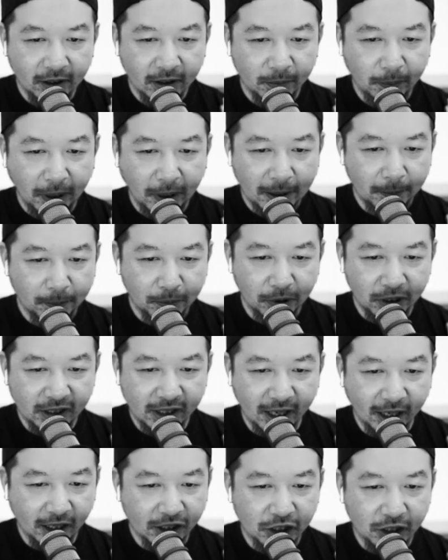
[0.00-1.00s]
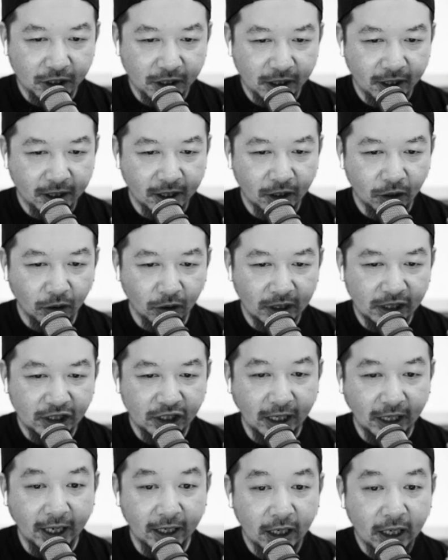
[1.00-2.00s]
paint protection and all this
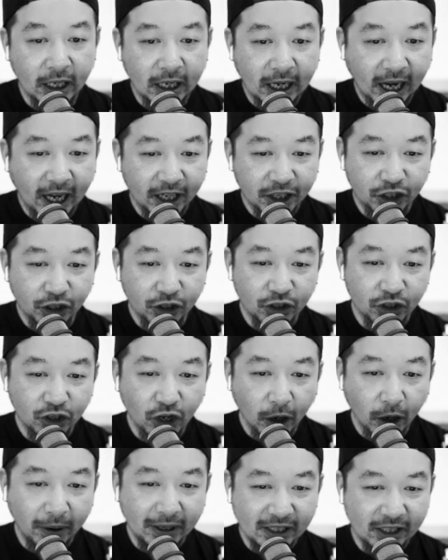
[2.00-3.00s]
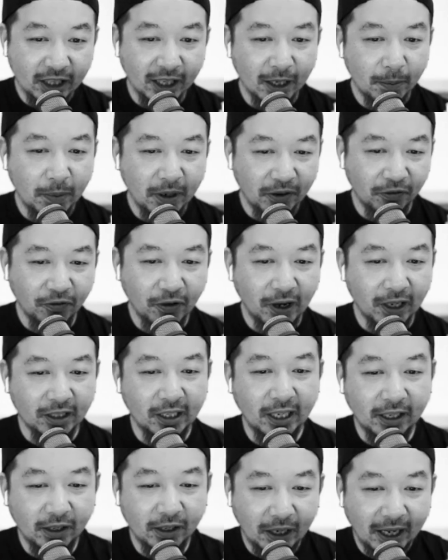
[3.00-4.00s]
shit, and you know it's gonna be fucked.
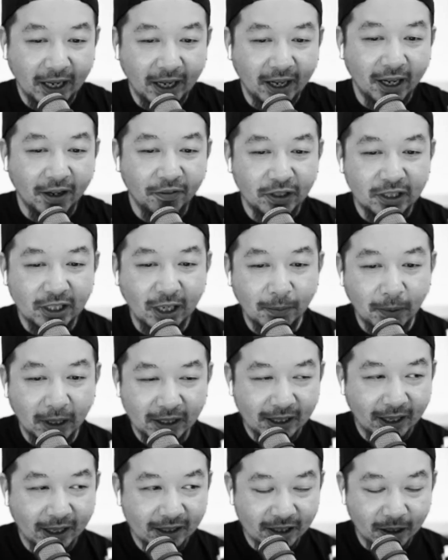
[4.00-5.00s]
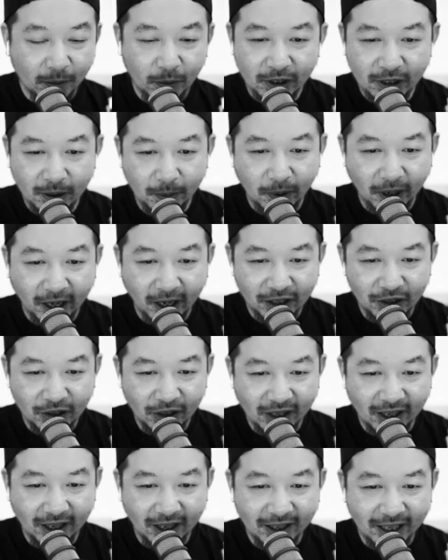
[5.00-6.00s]
Like every time I take someone to buy a new
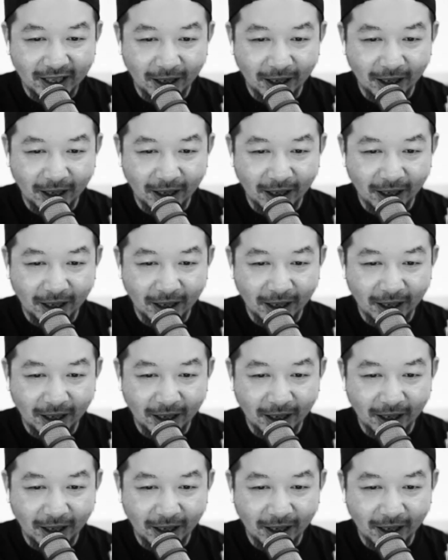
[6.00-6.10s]
car now,